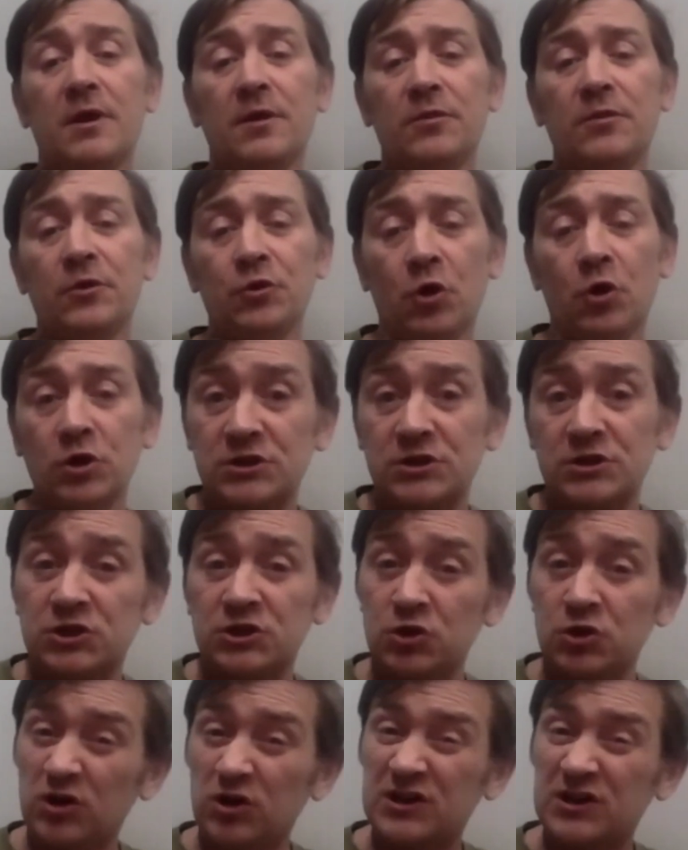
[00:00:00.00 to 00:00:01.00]
They're not it's
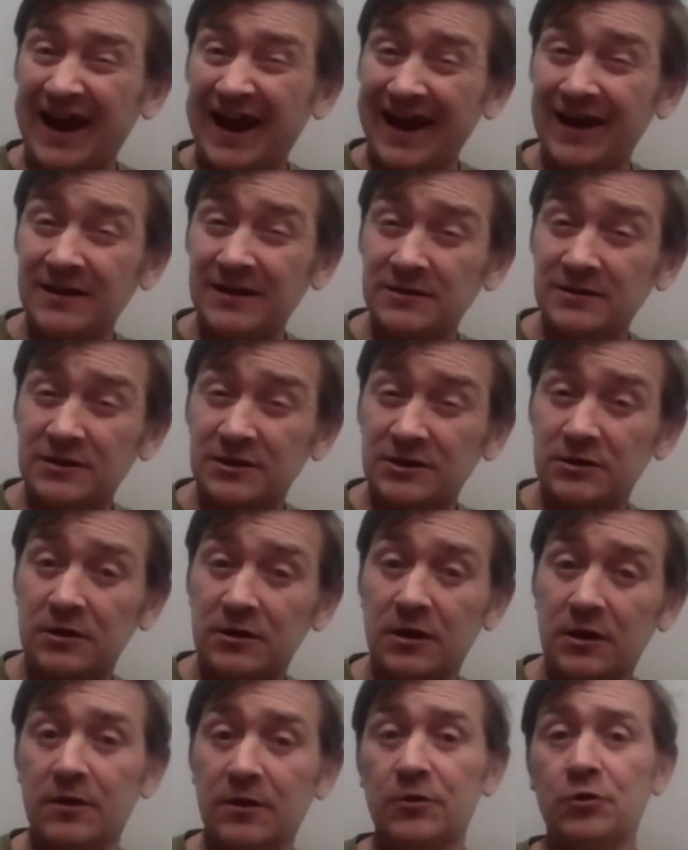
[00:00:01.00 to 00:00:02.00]
not tense,
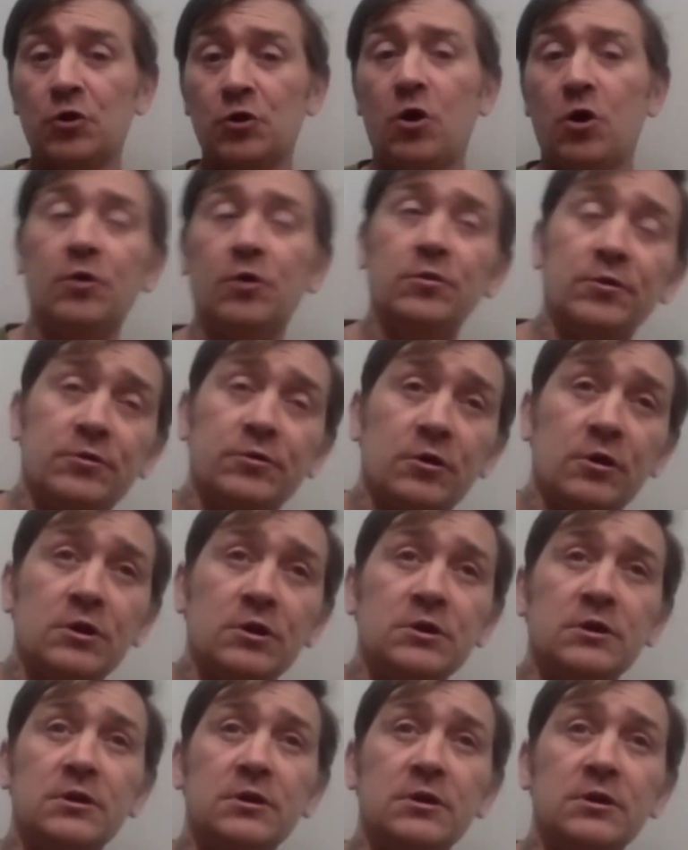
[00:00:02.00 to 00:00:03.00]
they're not on the
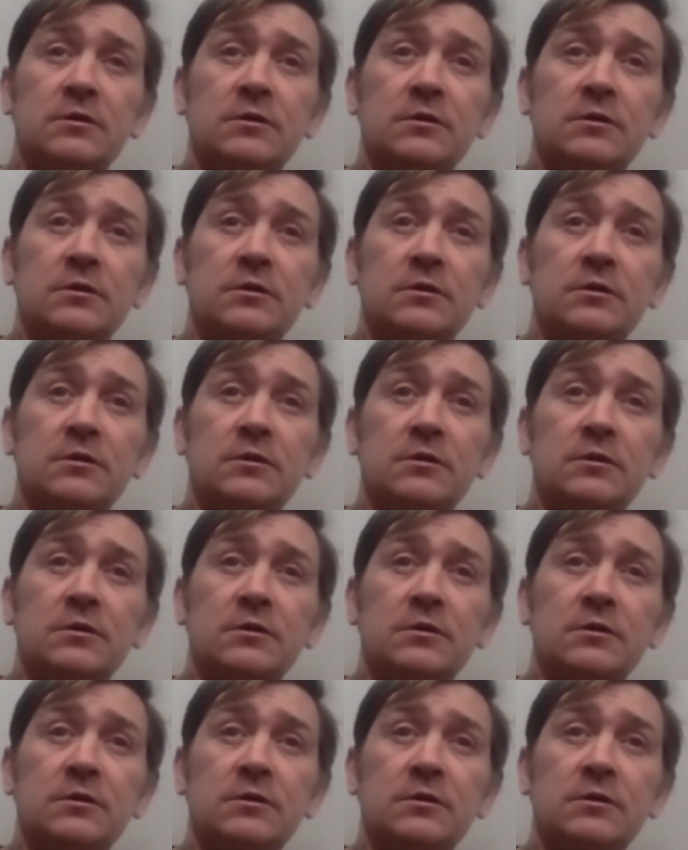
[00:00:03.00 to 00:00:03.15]
run,